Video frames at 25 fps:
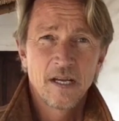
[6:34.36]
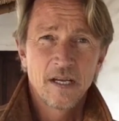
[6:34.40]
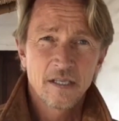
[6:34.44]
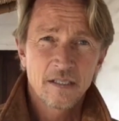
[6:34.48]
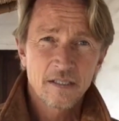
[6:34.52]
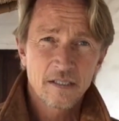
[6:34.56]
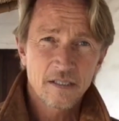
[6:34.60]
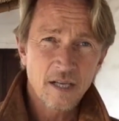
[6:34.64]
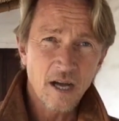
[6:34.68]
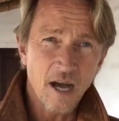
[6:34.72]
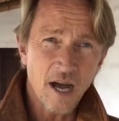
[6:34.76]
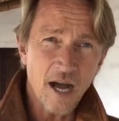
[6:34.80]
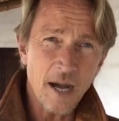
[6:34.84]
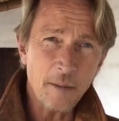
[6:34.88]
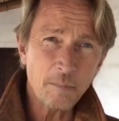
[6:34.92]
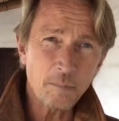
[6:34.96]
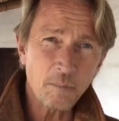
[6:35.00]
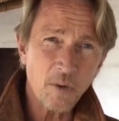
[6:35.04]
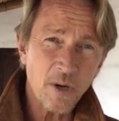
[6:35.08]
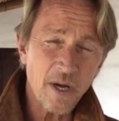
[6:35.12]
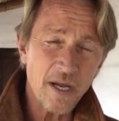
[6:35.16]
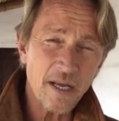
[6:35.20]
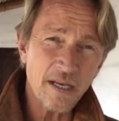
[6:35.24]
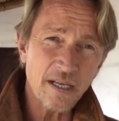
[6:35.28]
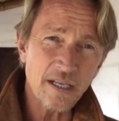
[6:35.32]
Tom
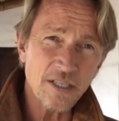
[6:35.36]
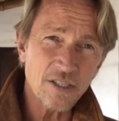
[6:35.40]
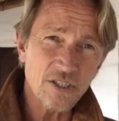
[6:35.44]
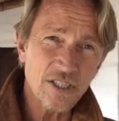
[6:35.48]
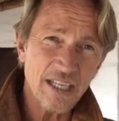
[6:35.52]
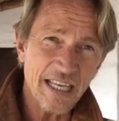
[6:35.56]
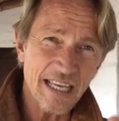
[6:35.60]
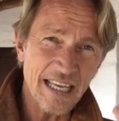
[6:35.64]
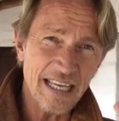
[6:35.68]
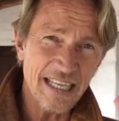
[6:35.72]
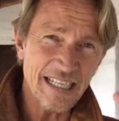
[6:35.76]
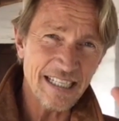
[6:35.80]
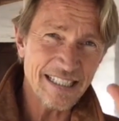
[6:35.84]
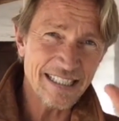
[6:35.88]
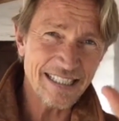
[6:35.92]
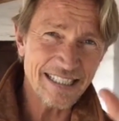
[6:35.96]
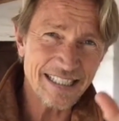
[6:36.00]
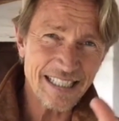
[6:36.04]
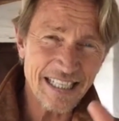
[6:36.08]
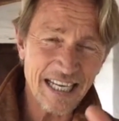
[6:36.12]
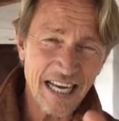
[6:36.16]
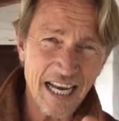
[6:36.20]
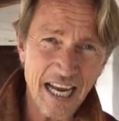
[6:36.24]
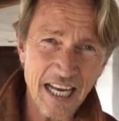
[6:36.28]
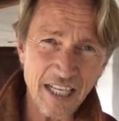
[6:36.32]
Brady's
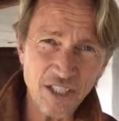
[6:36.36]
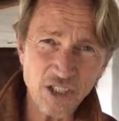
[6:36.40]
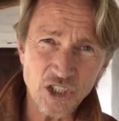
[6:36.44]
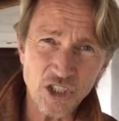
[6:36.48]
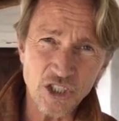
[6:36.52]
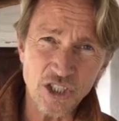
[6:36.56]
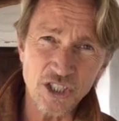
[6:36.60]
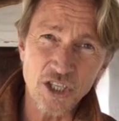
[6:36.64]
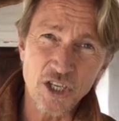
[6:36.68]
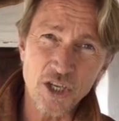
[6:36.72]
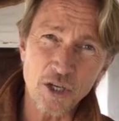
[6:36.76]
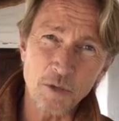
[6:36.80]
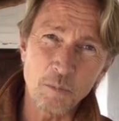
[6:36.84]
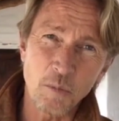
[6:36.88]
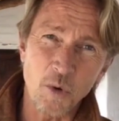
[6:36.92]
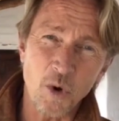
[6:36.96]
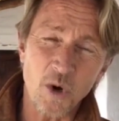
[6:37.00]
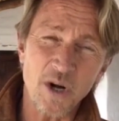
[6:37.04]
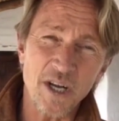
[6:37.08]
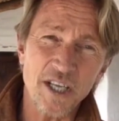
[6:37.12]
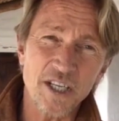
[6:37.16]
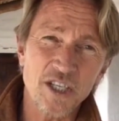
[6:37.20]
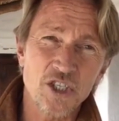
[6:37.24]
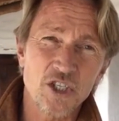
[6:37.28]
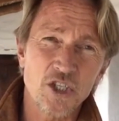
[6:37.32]
intention, good
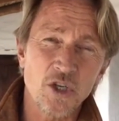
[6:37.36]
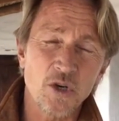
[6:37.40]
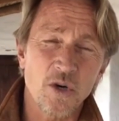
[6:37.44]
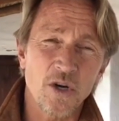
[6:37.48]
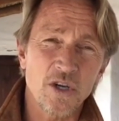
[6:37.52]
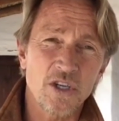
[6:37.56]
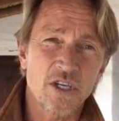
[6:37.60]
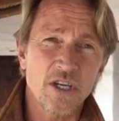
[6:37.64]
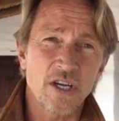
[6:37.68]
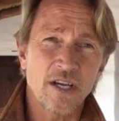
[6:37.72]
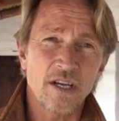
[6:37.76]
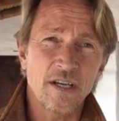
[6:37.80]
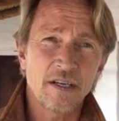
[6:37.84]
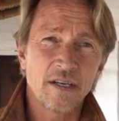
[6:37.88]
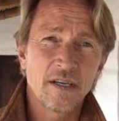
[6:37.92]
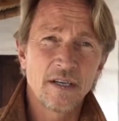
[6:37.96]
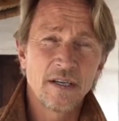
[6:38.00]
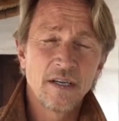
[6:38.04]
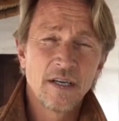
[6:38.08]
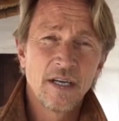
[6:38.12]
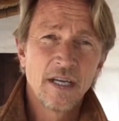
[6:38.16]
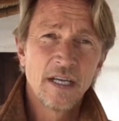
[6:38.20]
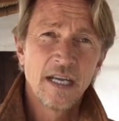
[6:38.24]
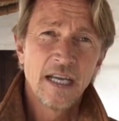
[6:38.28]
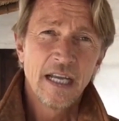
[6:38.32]
morning, Georgia,
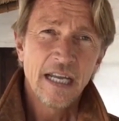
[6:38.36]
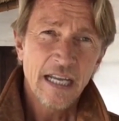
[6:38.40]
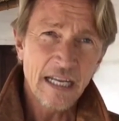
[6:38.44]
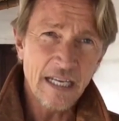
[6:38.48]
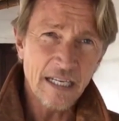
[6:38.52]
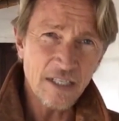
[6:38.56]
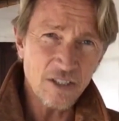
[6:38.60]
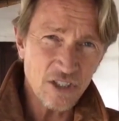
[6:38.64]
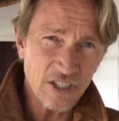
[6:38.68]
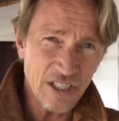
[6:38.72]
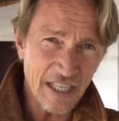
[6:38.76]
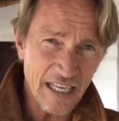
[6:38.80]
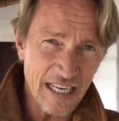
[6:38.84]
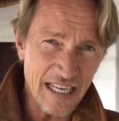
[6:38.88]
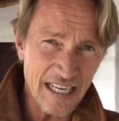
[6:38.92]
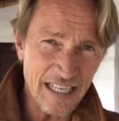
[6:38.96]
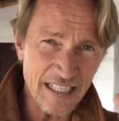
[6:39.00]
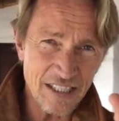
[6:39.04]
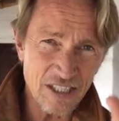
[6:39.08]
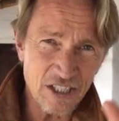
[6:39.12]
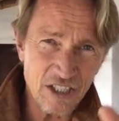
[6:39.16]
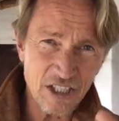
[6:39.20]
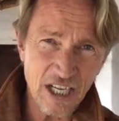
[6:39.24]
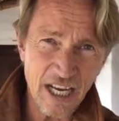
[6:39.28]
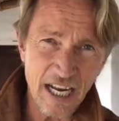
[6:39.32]
his
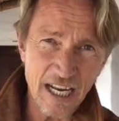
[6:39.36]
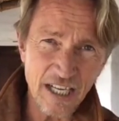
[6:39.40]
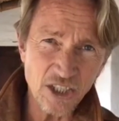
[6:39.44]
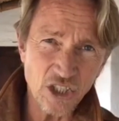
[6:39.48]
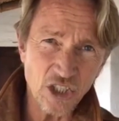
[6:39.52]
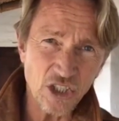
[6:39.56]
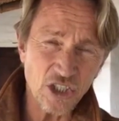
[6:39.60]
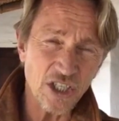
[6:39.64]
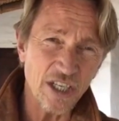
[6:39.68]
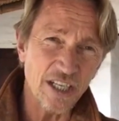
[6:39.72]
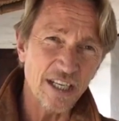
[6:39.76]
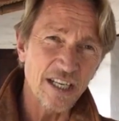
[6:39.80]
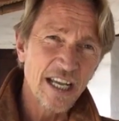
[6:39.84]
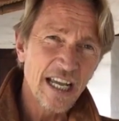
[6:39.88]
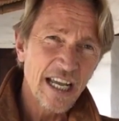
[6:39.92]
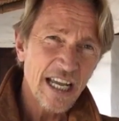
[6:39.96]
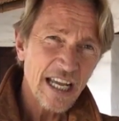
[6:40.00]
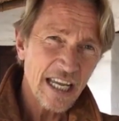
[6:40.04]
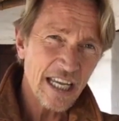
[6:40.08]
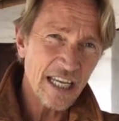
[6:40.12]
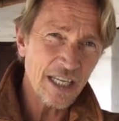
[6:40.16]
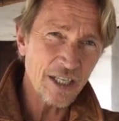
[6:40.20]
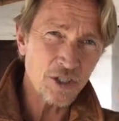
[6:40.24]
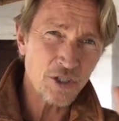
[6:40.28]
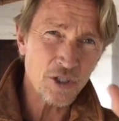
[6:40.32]
intention,
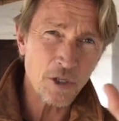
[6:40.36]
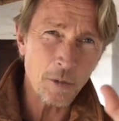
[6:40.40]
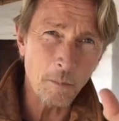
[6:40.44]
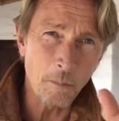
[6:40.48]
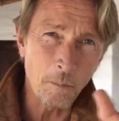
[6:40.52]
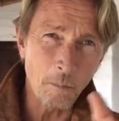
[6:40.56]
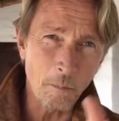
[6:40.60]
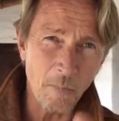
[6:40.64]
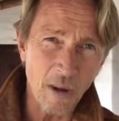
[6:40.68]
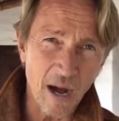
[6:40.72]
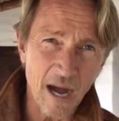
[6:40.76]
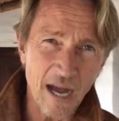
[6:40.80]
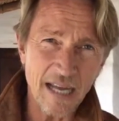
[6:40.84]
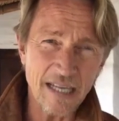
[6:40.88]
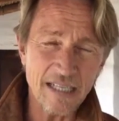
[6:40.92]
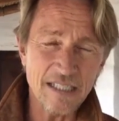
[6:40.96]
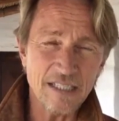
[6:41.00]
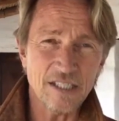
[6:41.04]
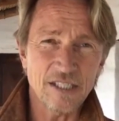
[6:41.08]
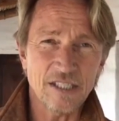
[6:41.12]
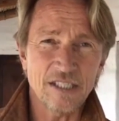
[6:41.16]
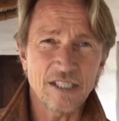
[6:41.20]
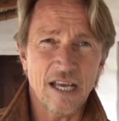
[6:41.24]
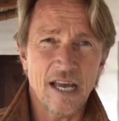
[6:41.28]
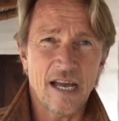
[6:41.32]
his
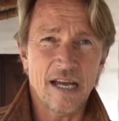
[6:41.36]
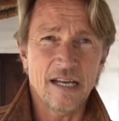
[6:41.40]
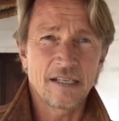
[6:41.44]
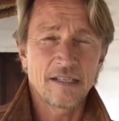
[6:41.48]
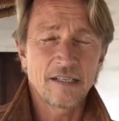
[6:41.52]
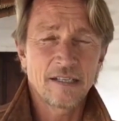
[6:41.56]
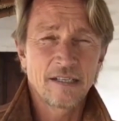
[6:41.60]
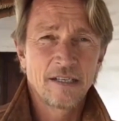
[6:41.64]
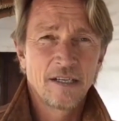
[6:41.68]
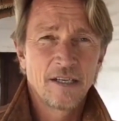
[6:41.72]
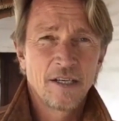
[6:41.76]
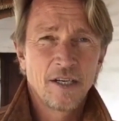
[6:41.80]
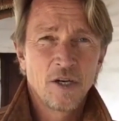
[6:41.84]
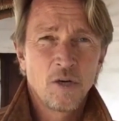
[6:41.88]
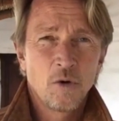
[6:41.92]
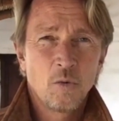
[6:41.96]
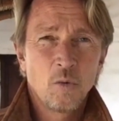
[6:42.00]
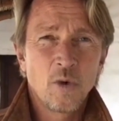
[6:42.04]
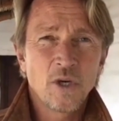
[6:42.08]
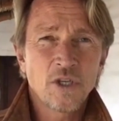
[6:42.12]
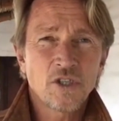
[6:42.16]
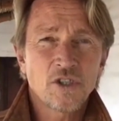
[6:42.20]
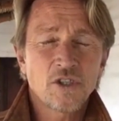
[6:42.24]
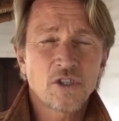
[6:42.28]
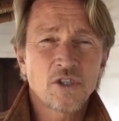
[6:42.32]
mindset
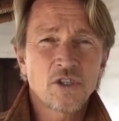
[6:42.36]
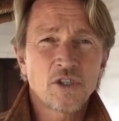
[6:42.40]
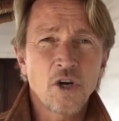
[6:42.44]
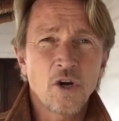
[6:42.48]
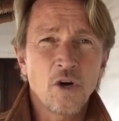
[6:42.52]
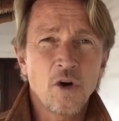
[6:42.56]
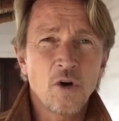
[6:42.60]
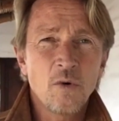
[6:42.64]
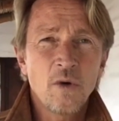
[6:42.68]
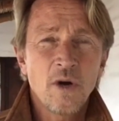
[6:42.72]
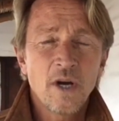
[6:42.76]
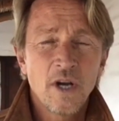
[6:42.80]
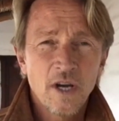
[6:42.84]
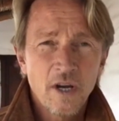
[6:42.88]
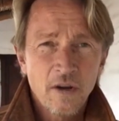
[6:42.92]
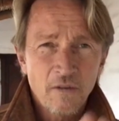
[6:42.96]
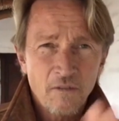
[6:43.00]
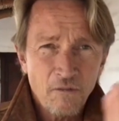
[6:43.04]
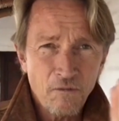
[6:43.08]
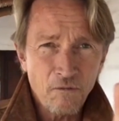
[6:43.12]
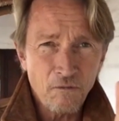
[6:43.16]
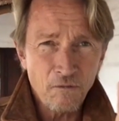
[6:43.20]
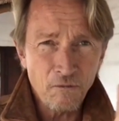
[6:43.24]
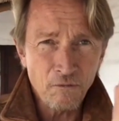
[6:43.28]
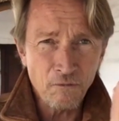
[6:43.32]
was so
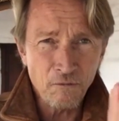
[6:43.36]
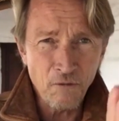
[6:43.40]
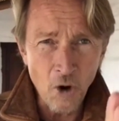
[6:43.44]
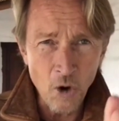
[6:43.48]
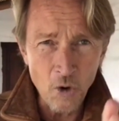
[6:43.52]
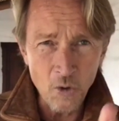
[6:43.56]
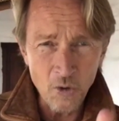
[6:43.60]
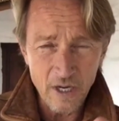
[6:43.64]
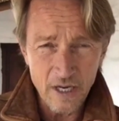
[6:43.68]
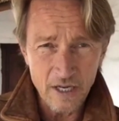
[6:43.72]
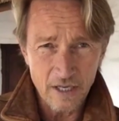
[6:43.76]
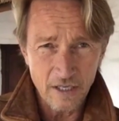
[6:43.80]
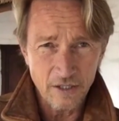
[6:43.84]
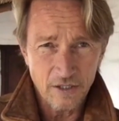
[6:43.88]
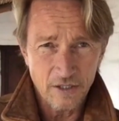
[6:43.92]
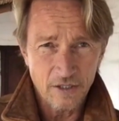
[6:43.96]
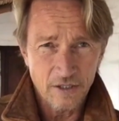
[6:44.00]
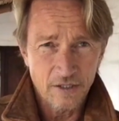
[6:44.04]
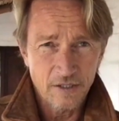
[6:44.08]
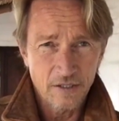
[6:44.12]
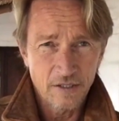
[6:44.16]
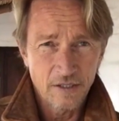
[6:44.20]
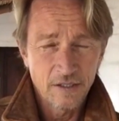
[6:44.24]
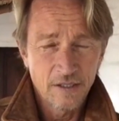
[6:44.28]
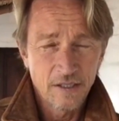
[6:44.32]
focused.